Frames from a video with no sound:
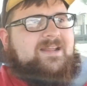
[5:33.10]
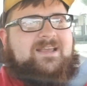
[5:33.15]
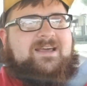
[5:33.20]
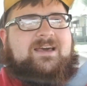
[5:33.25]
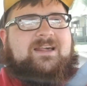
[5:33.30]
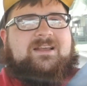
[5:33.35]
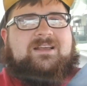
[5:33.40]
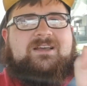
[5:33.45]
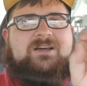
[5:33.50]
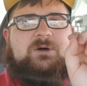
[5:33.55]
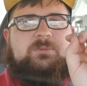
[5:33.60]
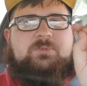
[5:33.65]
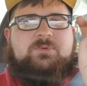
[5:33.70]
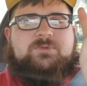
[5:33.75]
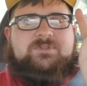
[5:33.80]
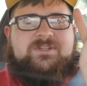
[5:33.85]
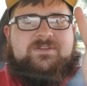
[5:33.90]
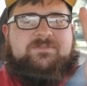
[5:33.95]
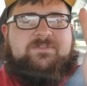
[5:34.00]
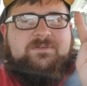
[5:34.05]
I got a couple
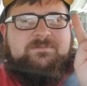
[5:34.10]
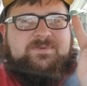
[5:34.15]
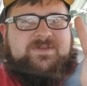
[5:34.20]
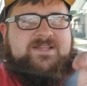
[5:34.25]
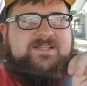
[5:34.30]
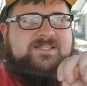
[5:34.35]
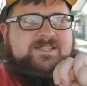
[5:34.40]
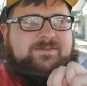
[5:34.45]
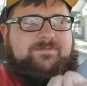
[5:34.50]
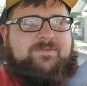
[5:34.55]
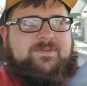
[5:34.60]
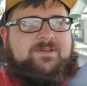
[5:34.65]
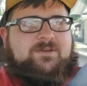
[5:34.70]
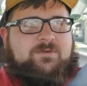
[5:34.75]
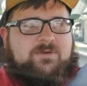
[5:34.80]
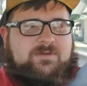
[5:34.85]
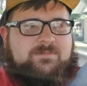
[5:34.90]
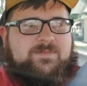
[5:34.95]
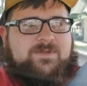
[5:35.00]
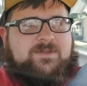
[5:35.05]
different pieces of
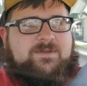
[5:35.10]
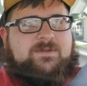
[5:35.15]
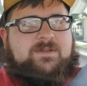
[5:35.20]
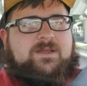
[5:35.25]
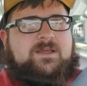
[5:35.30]
equipment.